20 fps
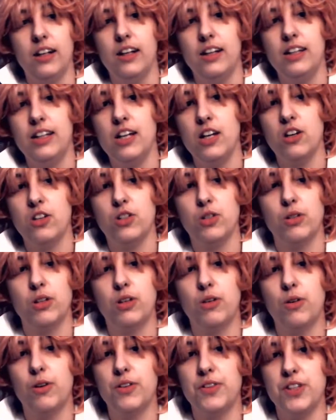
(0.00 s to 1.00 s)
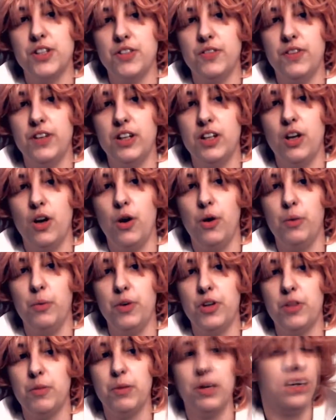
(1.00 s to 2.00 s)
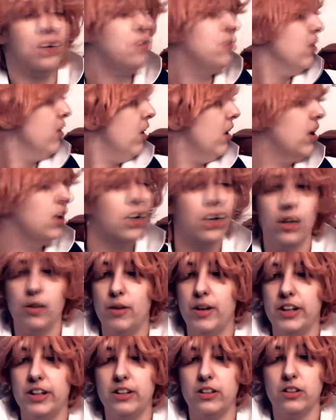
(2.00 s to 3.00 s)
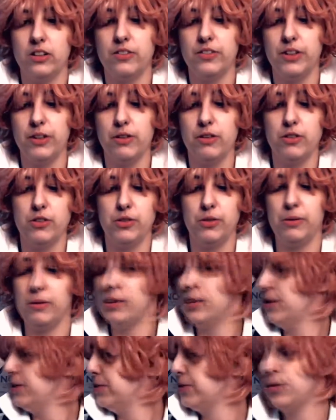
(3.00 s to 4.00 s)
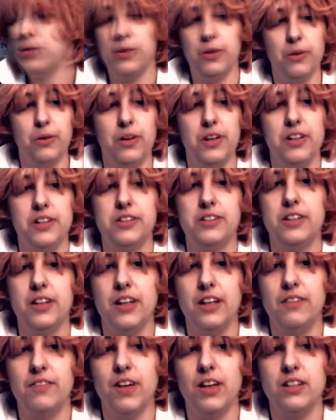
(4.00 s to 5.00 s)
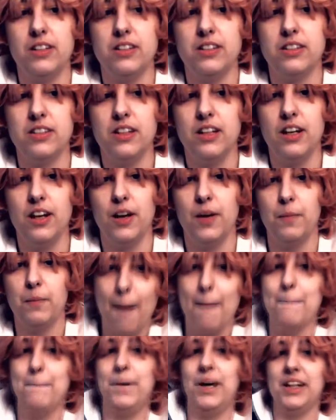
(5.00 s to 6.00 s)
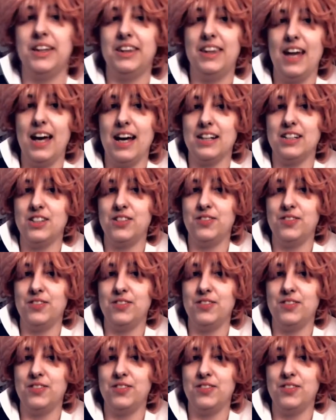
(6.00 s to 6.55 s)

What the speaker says: here to record this video with me for our regular viewers who are used to seeing Ventus here. But that's